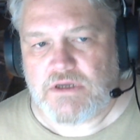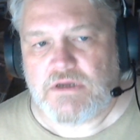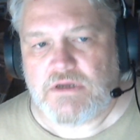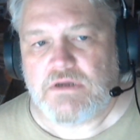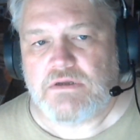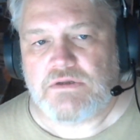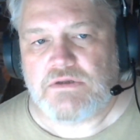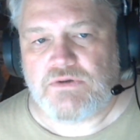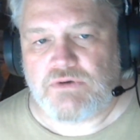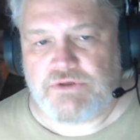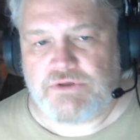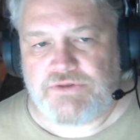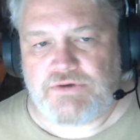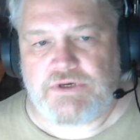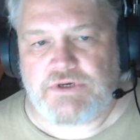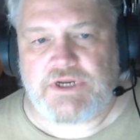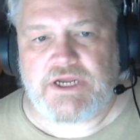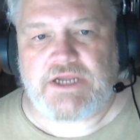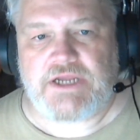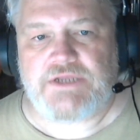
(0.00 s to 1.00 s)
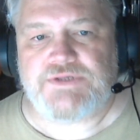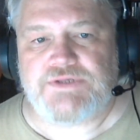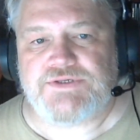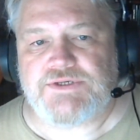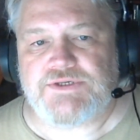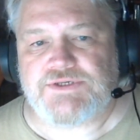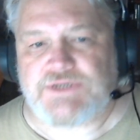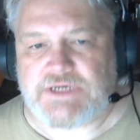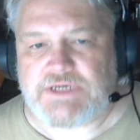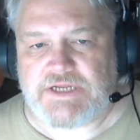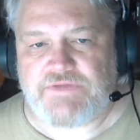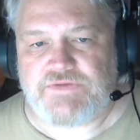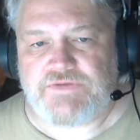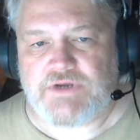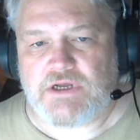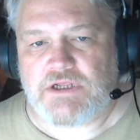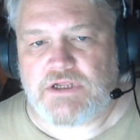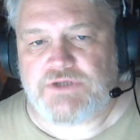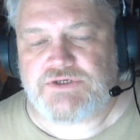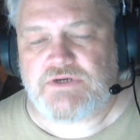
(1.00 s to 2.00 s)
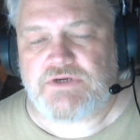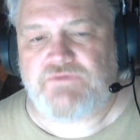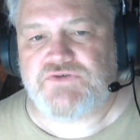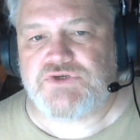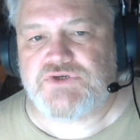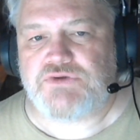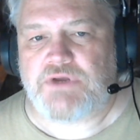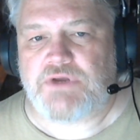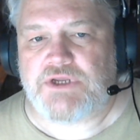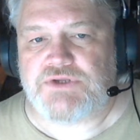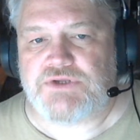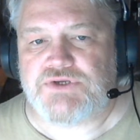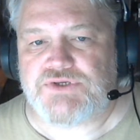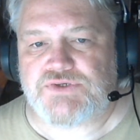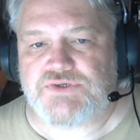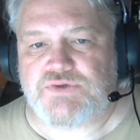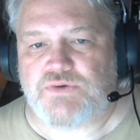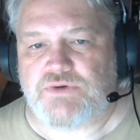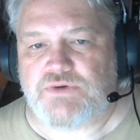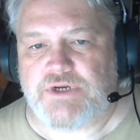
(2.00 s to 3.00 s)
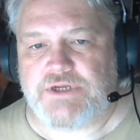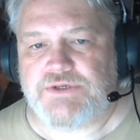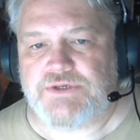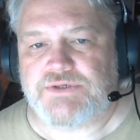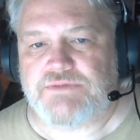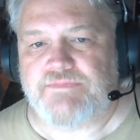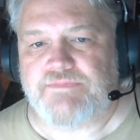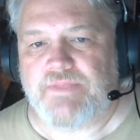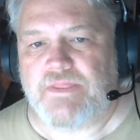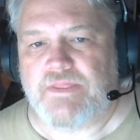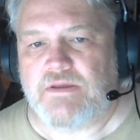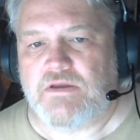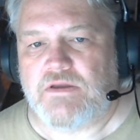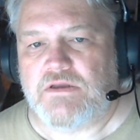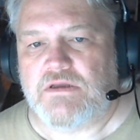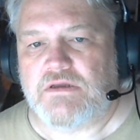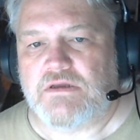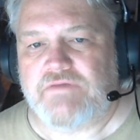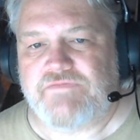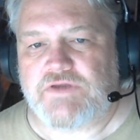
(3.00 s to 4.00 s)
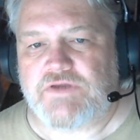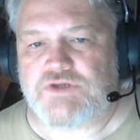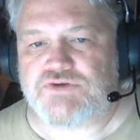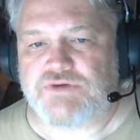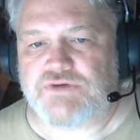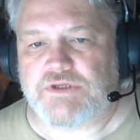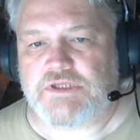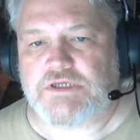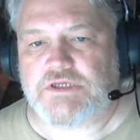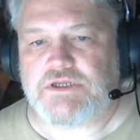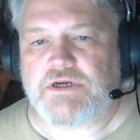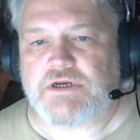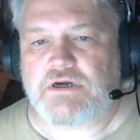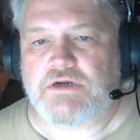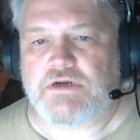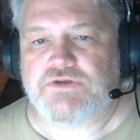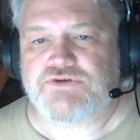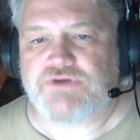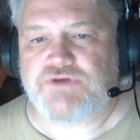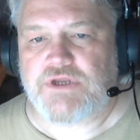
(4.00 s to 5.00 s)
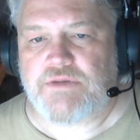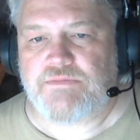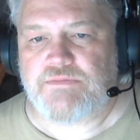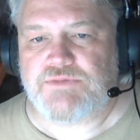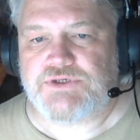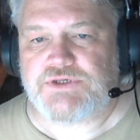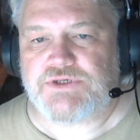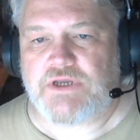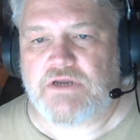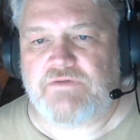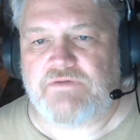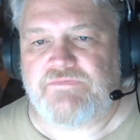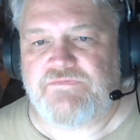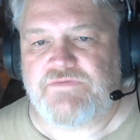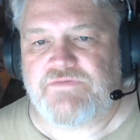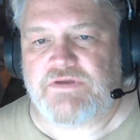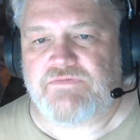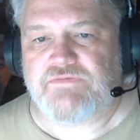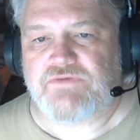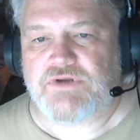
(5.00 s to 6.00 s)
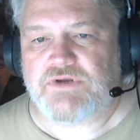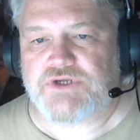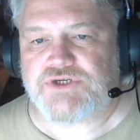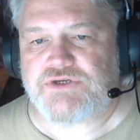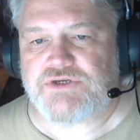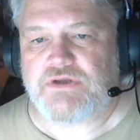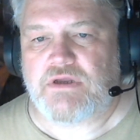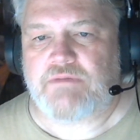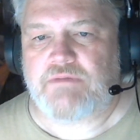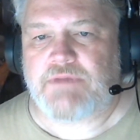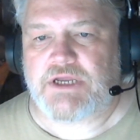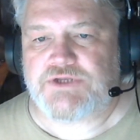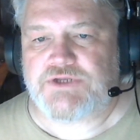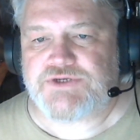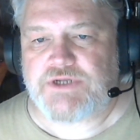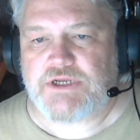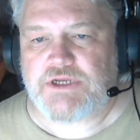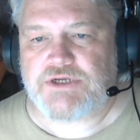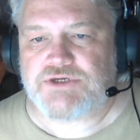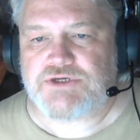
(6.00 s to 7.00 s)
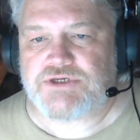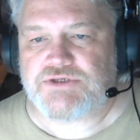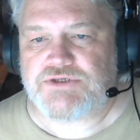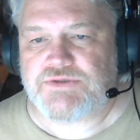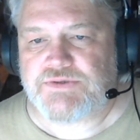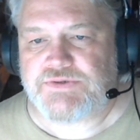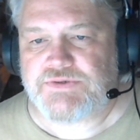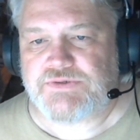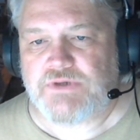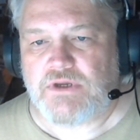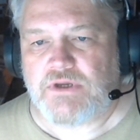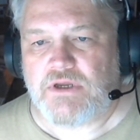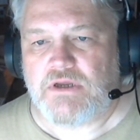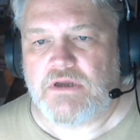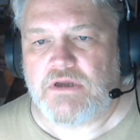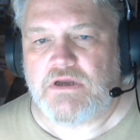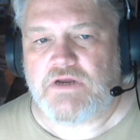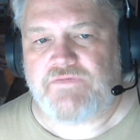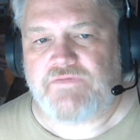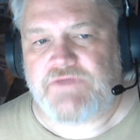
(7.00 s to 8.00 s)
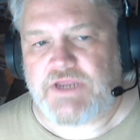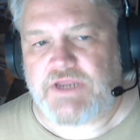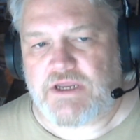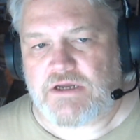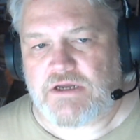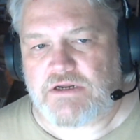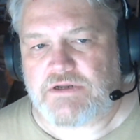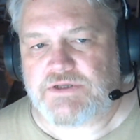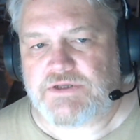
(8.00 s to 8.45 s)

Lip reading: Northern Nights is an anthology of strange stories featuring the dark dreams and feverish imaginations of Canada's